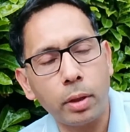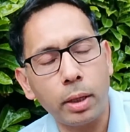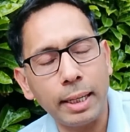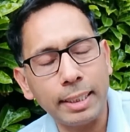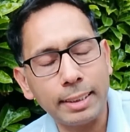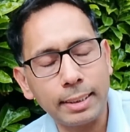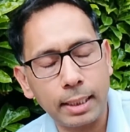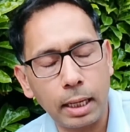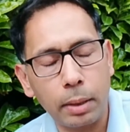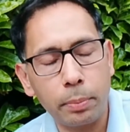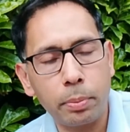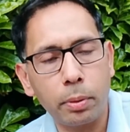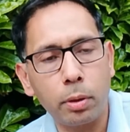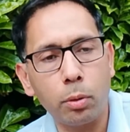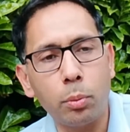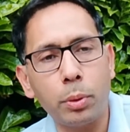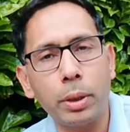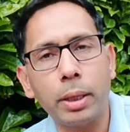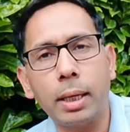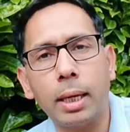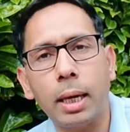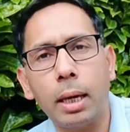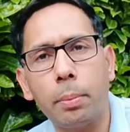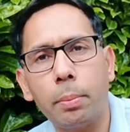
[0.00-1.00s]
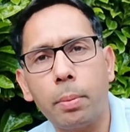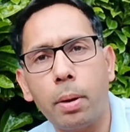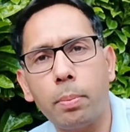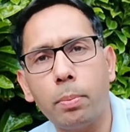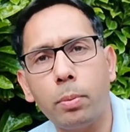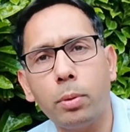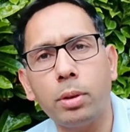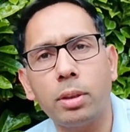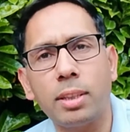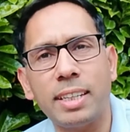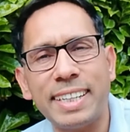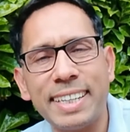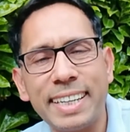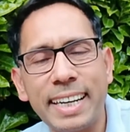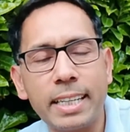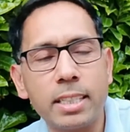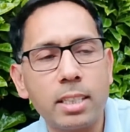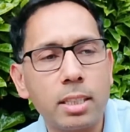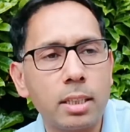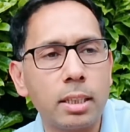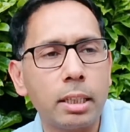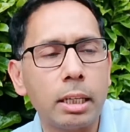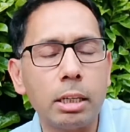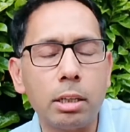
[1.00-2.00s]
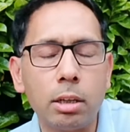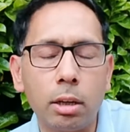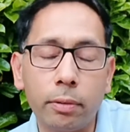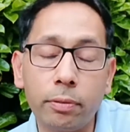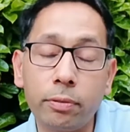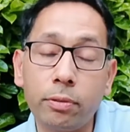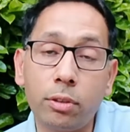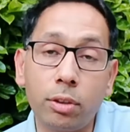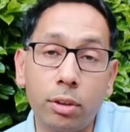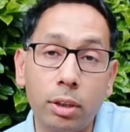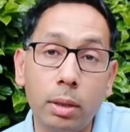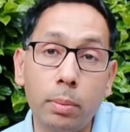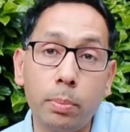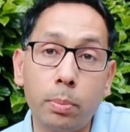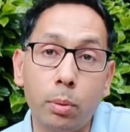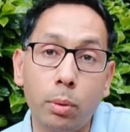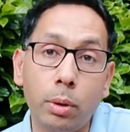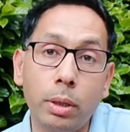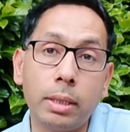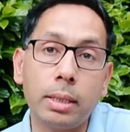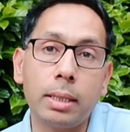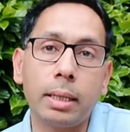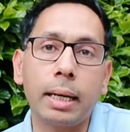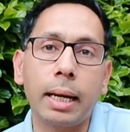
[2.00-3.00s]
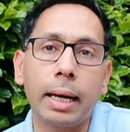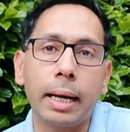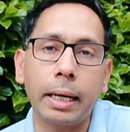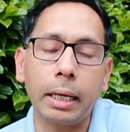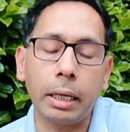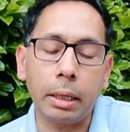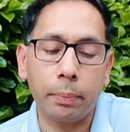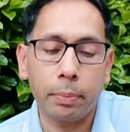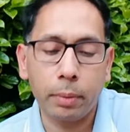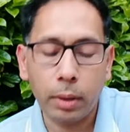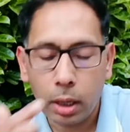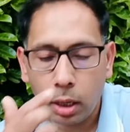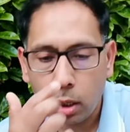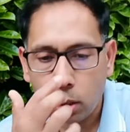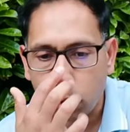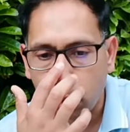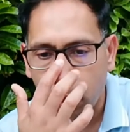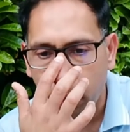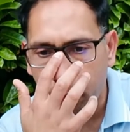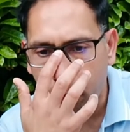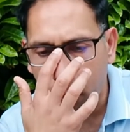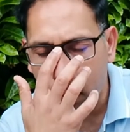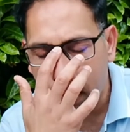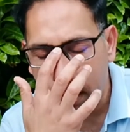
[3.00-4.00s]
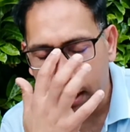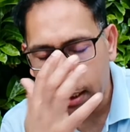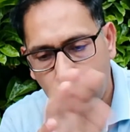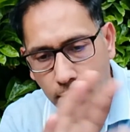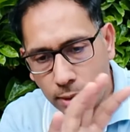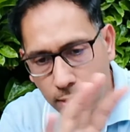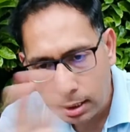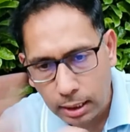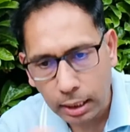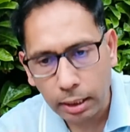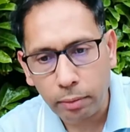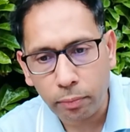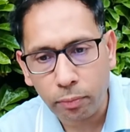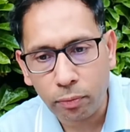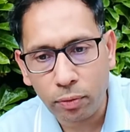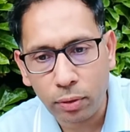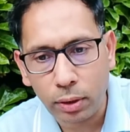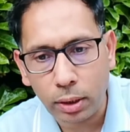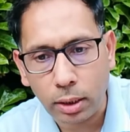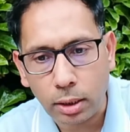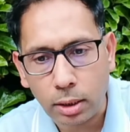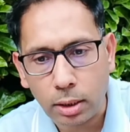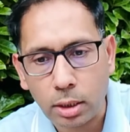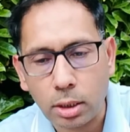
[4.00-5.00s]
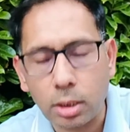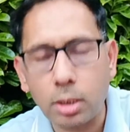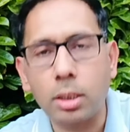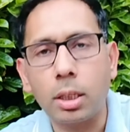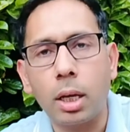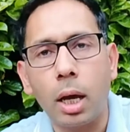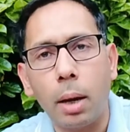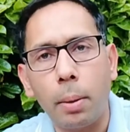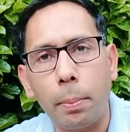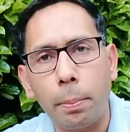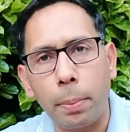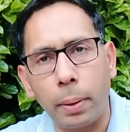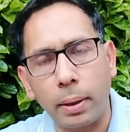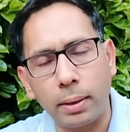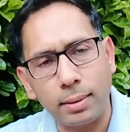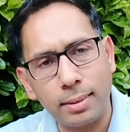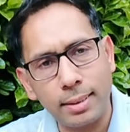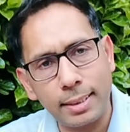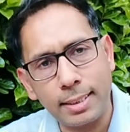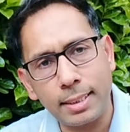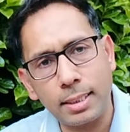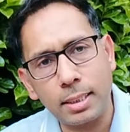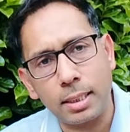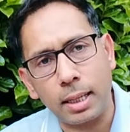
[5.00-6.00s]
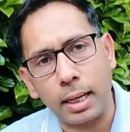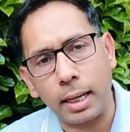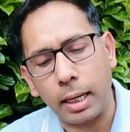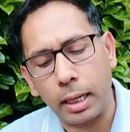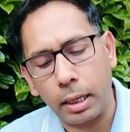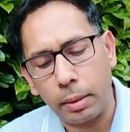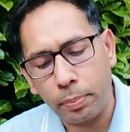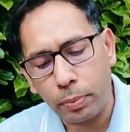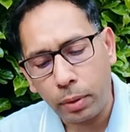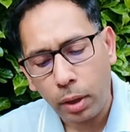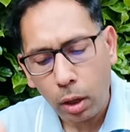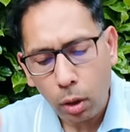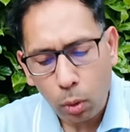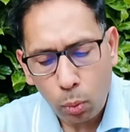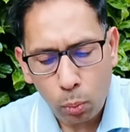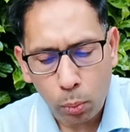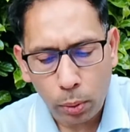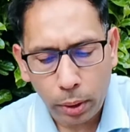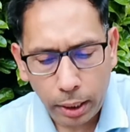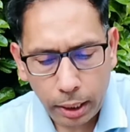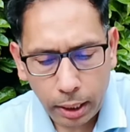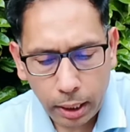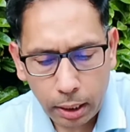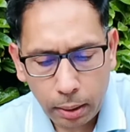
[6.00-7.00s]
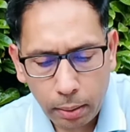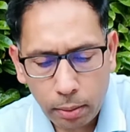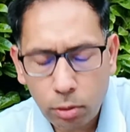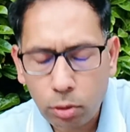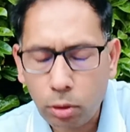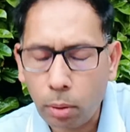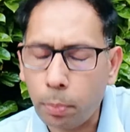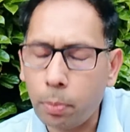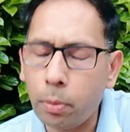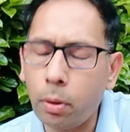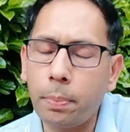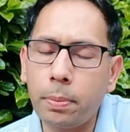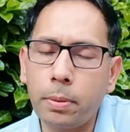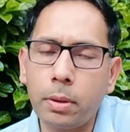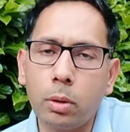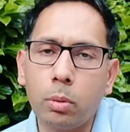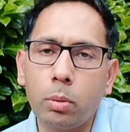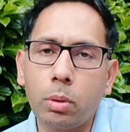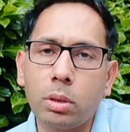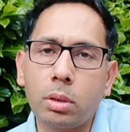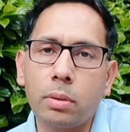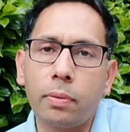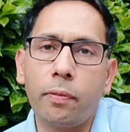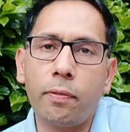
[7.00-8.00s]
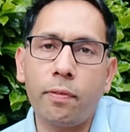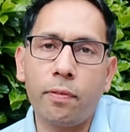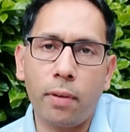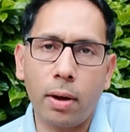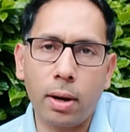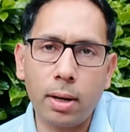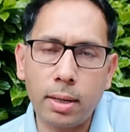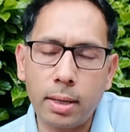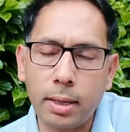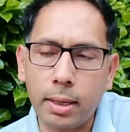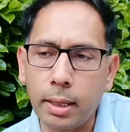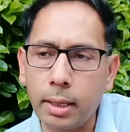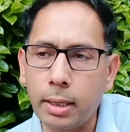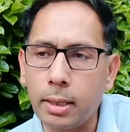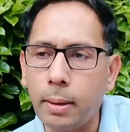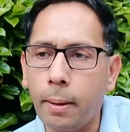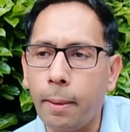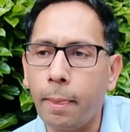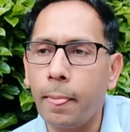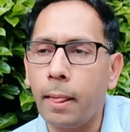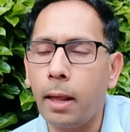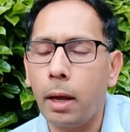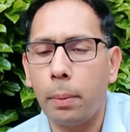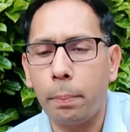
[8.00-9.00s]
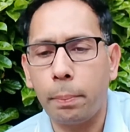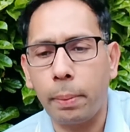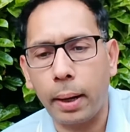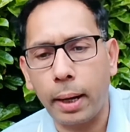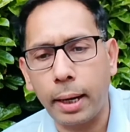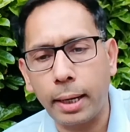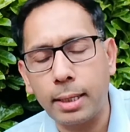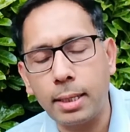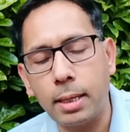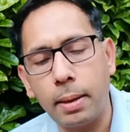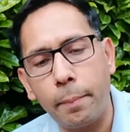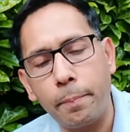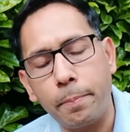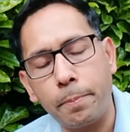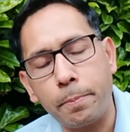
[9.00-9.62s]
example, we came up with a net yield of 3.9. So if we take the same figures, but this time where the property was funded by